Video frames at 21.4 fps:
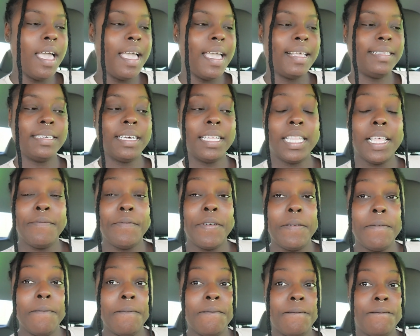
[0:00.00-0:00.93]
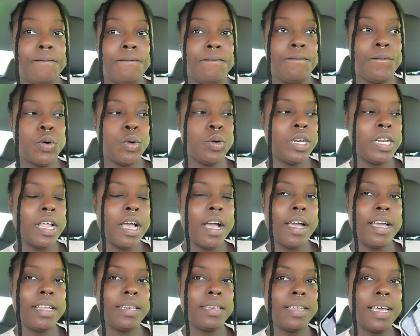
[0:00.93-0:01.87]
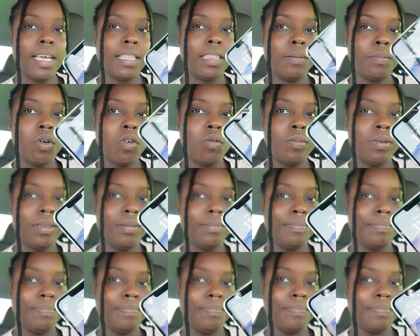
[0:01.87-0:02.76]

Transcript: It's 11:49 at the moment.